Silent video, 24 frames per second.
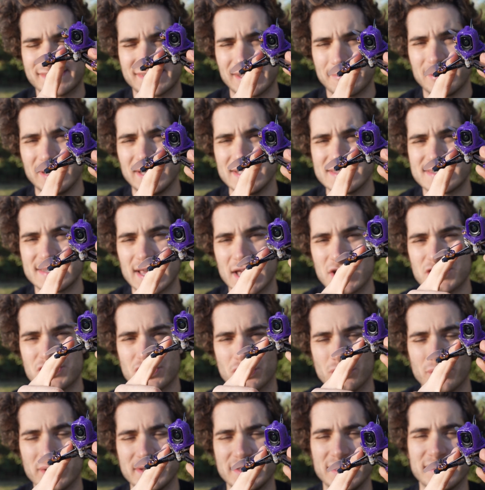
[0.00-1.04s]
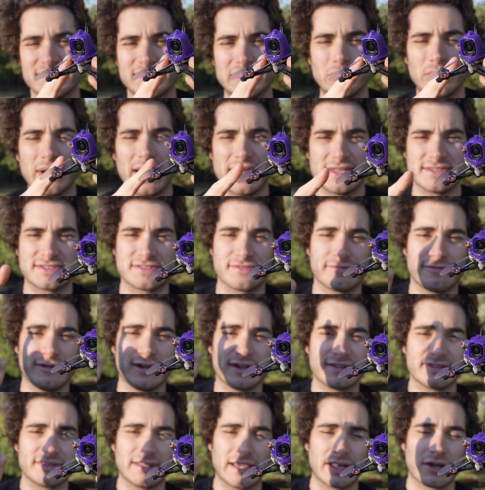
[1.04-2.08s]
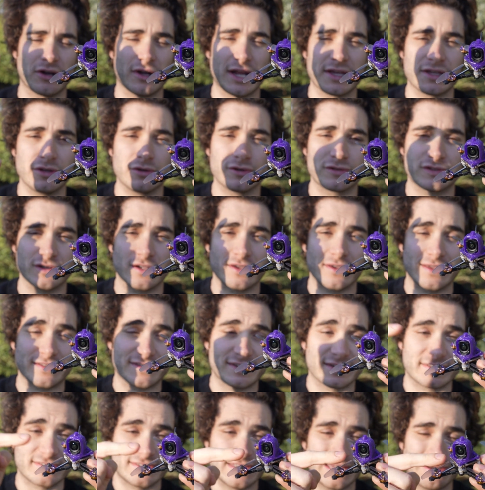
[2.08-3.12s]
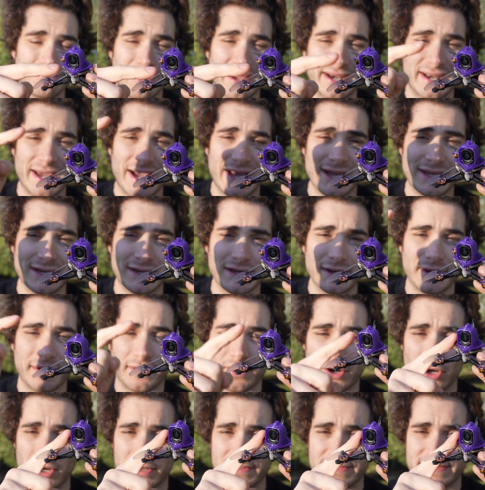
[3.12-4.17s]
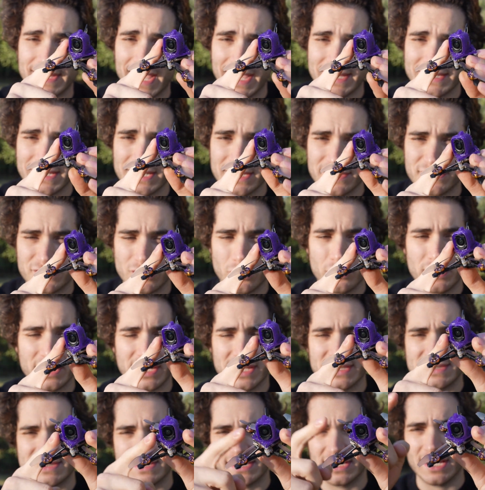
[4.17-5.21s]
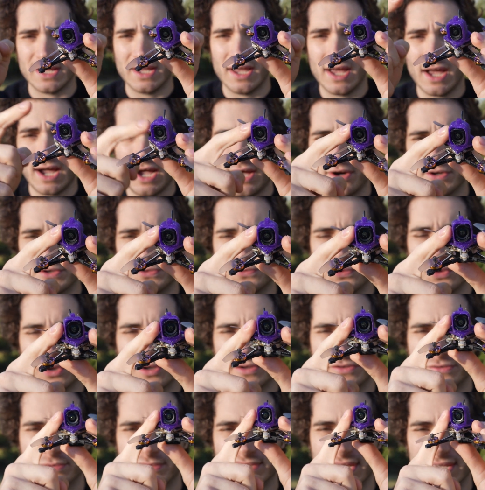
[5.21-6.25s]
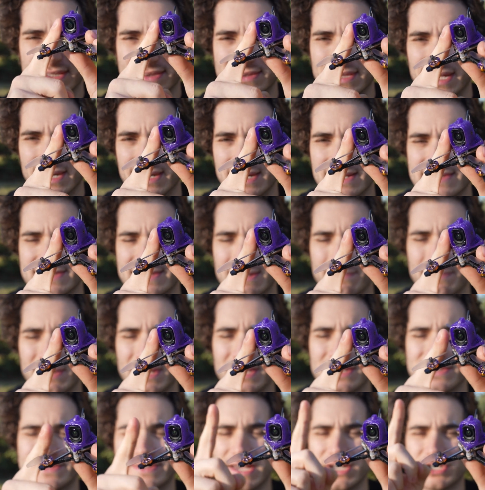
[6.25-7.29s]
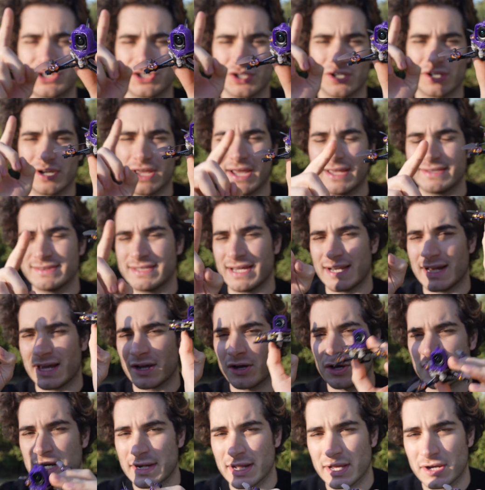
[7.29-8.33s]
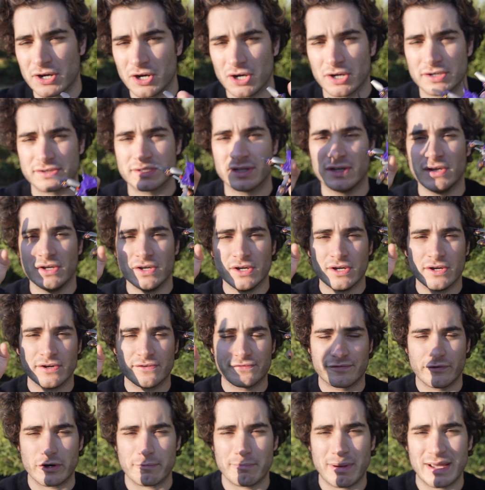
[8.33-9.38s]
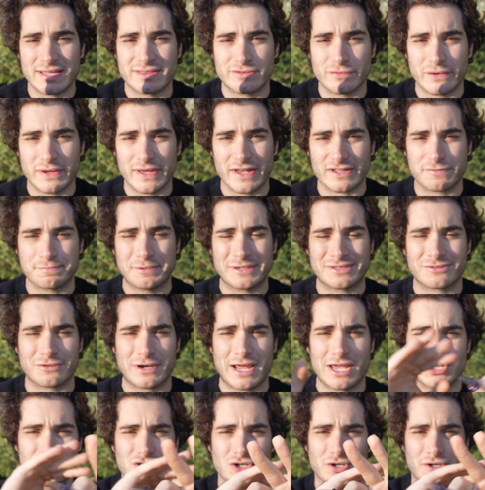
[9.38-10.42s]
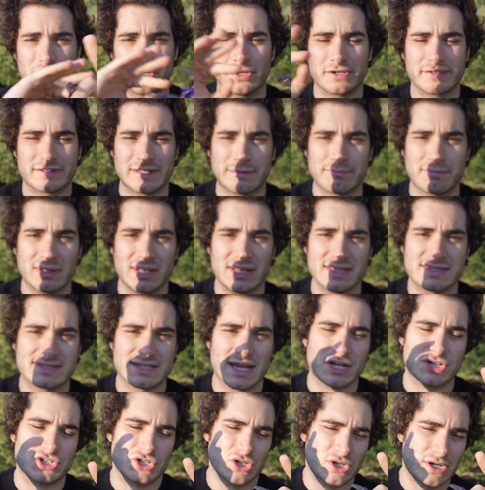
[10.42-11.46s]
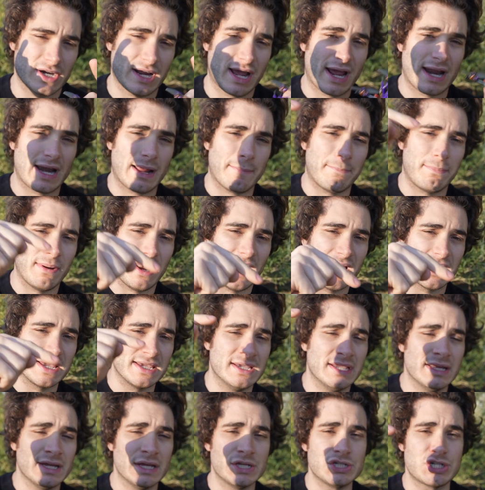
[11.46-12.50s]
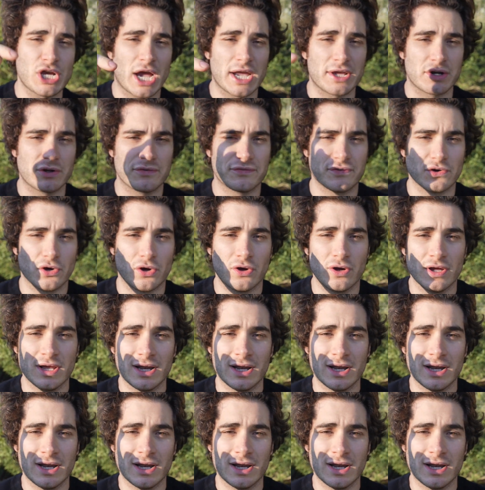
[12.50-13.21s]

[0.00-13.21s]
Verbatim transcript: stabilization with this new lens. First, I'm gonna use 16 by 9 rock steady so we can see how it works with the internal stabilization. And then I'm gonna record 4x3 aspect ratio, no stabilization, and apply Gyroflow